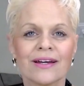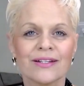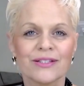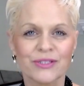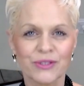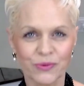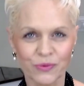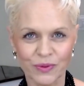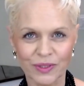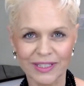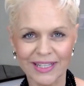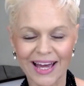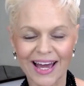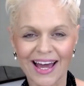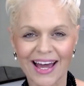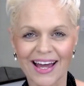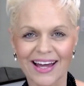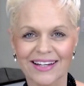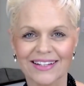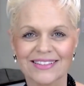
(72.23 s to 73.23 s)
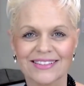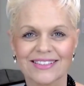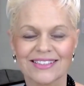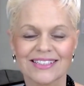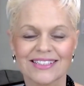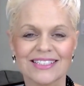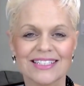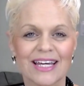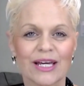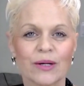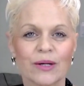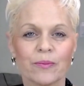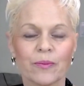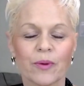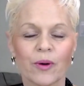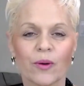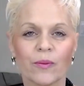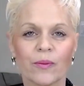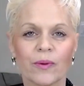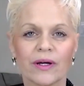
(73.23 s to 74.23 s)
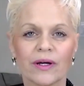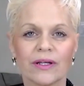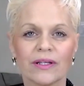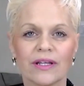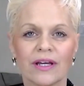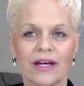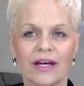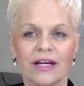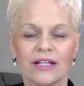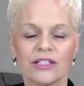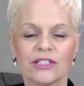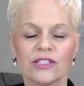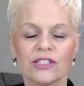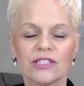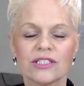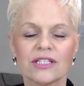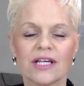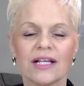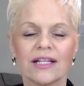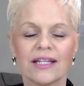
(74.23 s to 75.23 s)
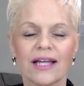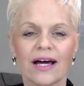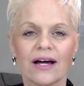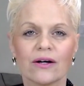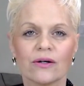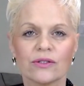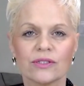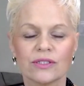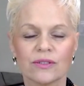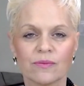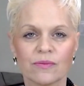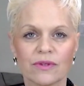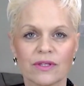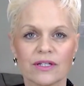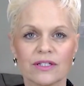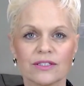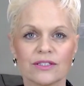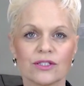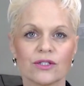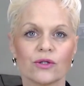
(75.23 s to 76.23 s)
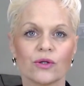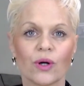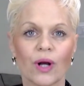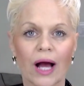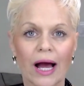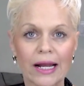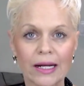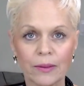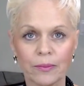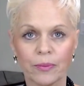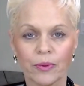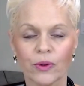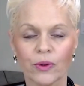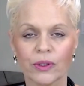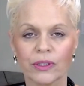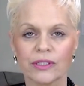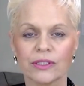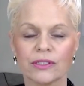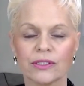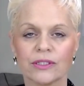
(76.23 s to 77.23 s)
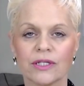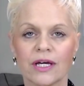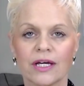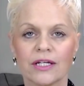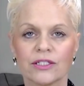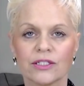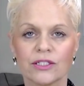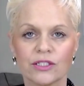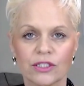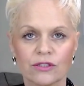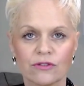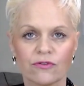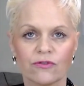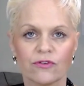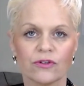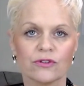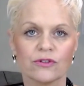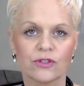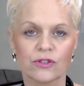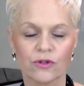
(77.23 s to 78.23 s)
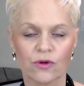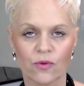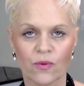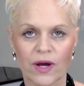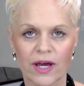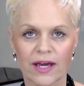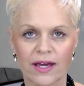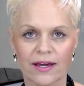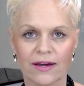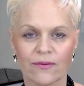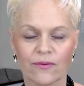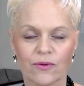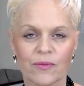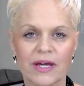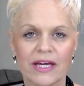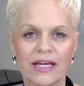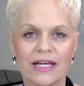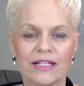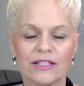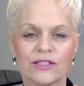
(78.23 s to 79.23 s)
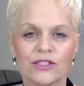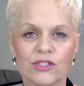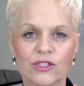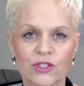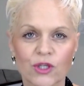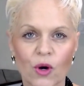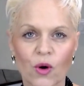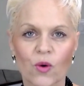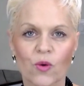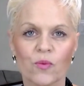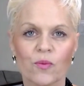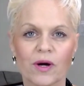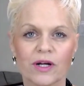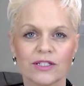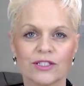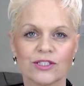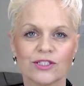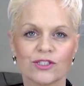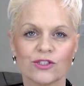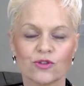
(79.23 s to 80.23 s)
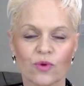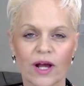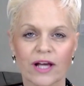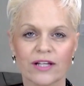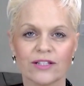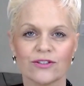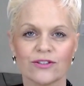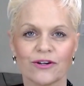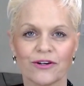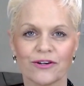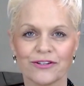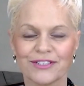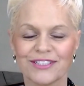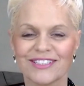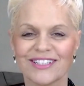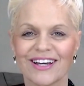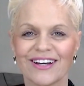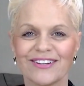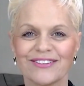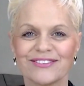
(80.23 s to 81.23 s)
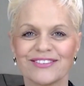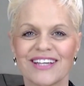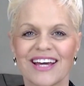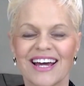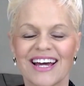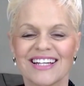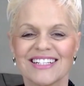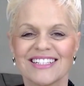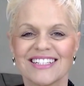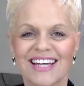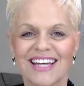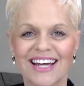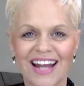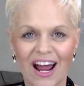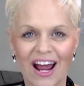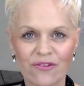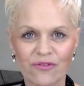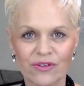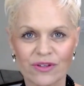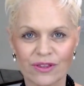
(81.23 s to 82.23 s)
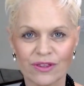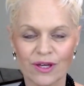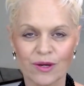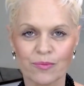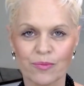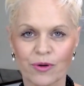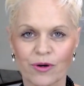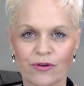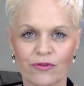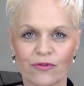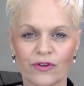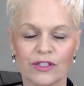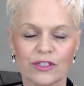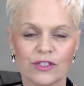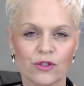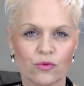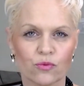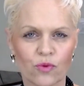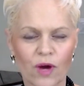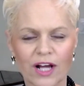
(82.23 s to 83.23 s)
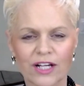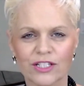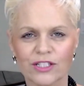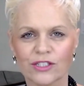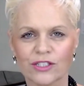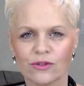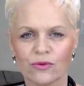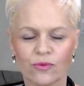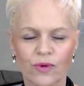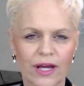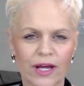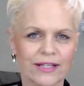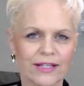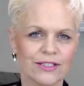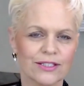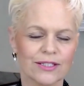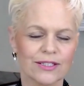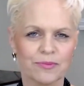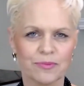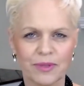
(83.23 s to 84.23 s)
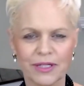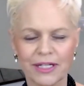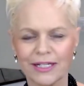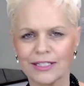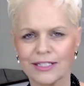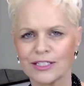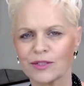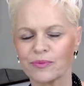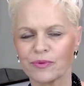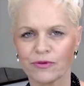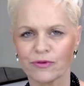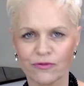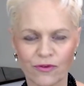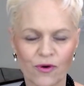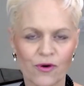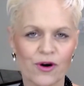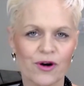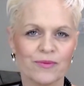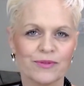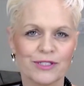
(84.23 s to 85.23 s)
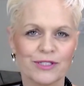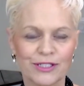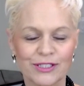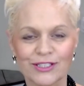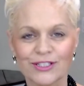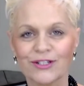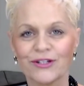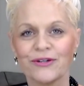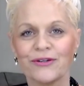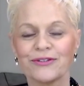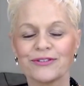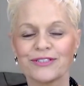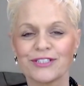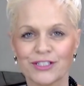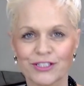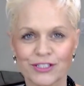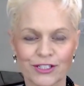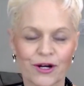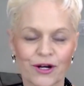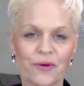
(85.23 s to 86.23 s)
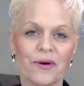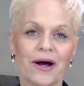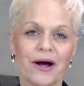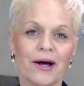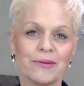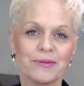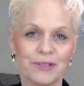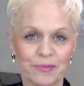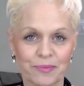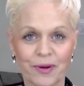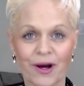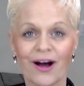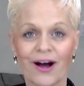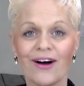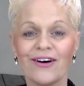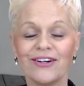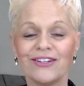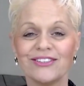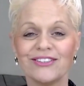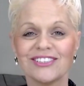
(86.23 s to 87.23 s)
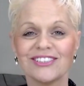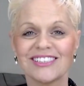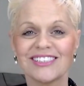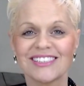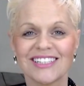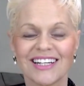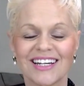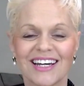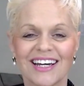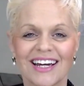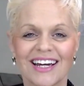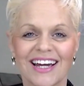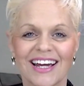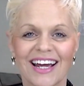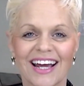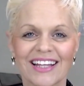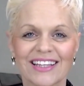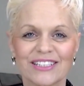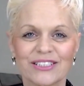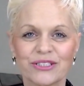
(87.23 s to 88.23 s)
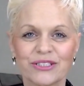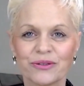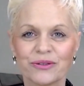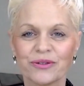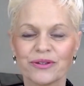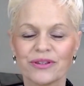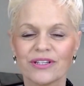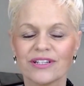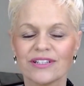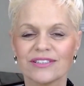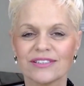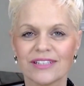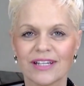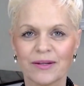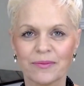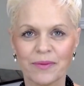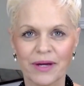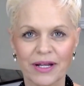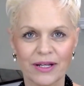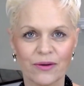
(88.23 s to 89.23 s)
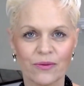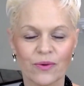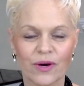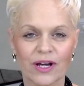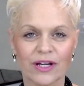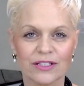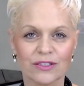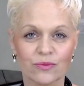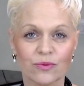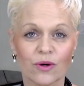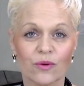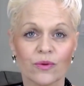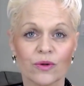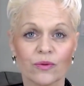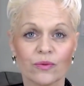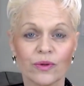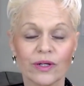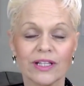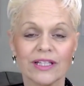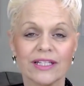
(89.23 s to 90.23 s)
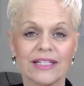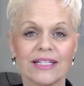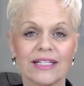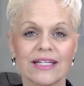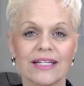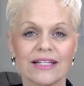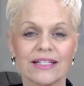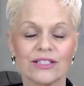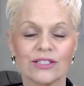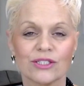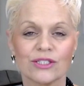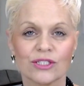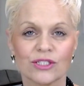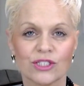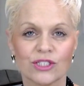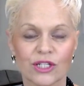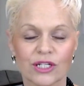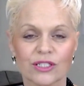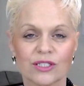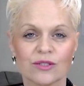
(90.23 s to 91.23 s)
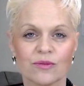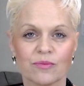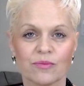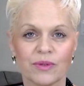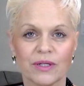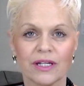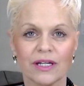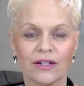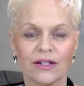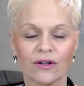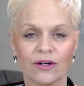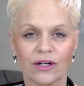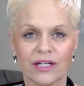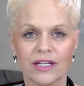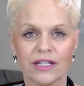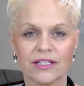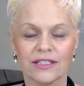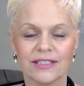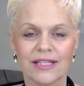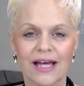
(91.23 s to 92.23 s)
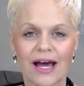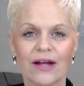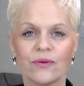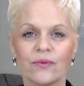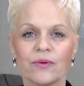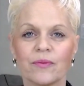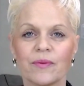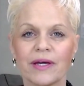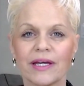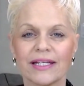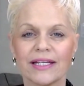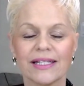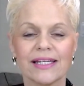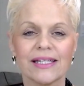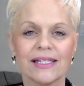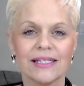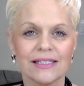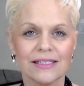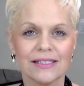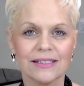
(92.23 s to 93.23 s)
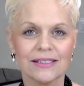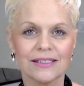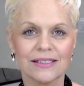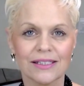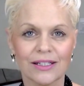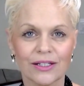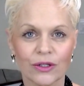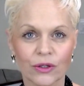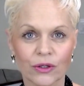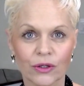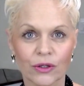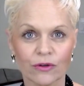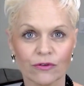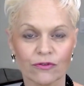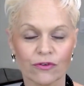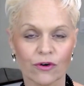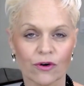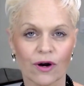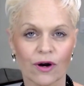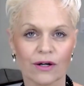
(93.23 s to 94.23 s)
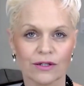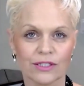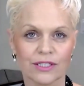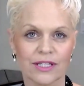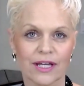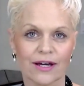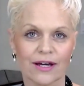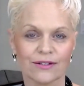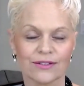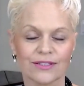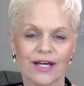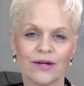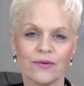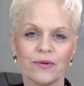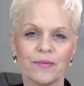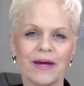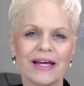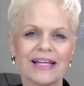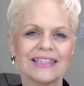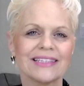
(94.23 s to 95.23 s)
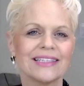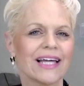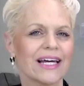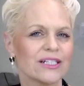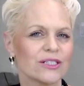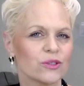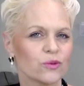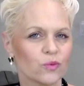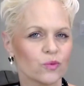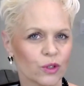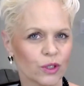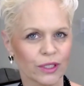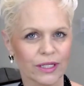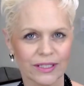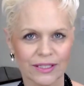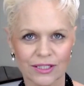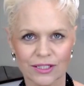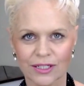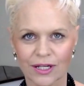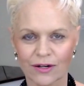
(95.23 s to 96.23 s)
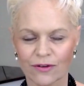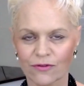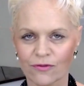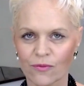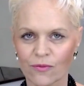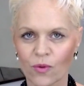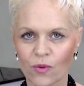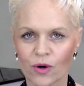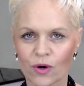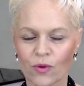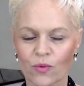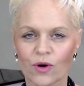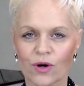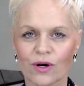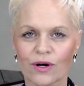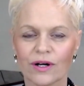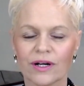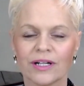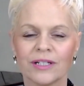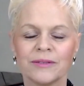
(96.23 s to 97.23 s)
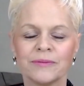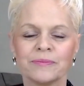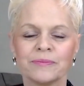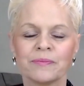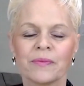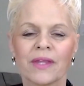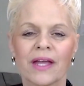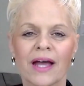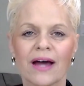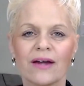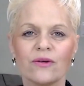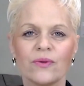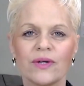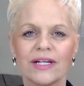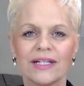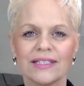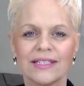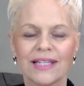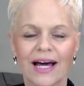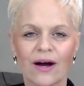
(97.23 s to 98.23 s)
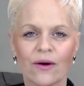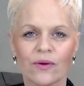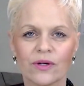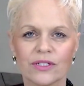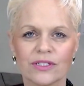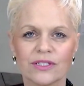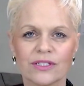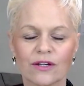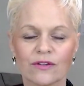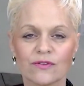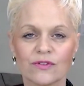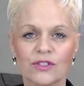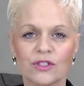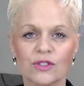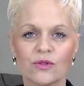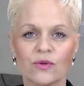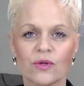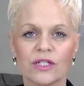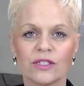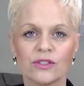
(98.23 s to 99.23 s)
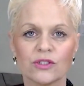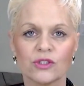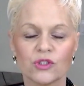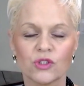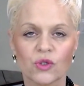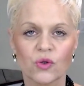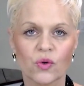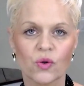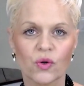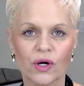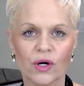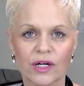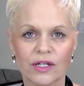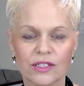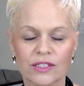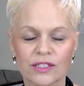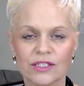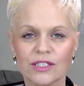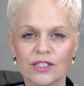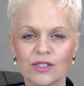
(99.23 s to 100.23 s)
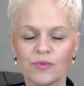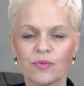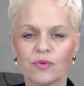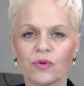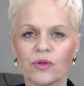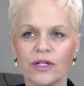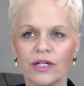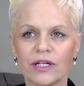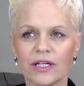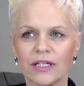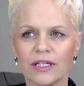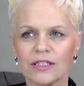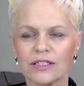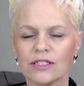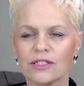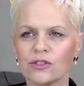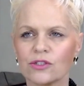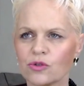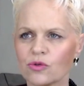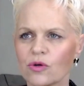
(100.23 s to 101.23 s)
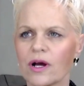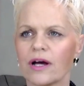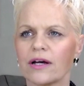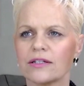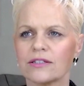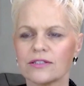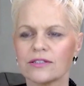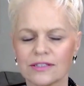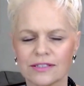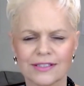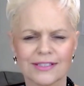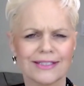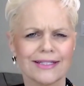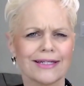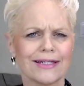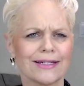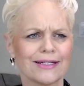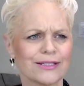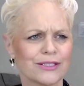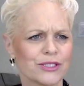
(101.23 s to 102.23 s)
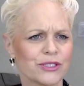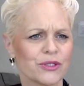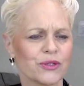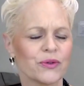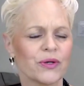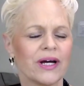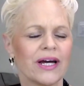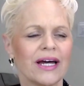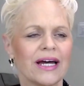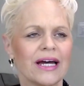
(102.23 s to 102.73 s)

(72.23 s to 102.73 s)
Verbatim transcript: to relax, to take a moment, to just allow some things that are unimportant to just filter away. We're making so much stress on ourselves to get everything perfect, to rush, to race, to be, to perform, to do, to show up, to post. And the truth is, in many ways, what we really need is to just be in our ease. How do we make it easier for ourselves? How do we make less work instead of more work? How do we allow ourselves to enjoy, to just breathe, to trust, to see, to